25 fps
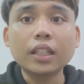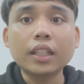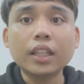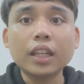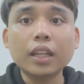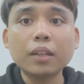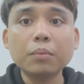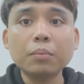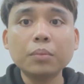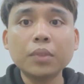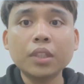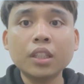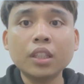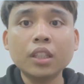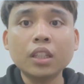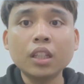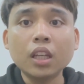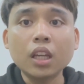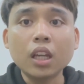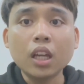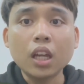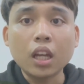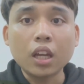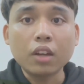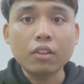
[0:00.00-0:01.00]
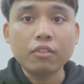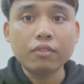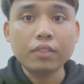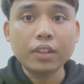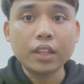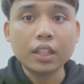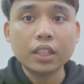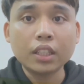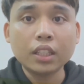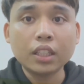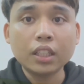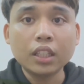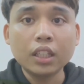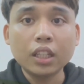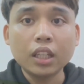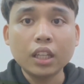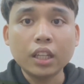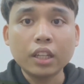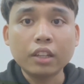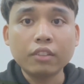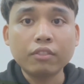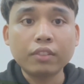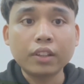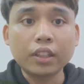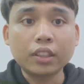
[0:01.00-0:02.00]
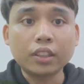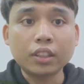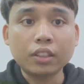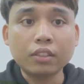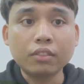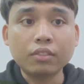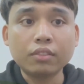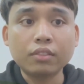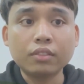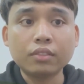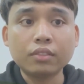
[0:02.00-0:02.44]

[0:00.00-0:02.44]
can be very effective.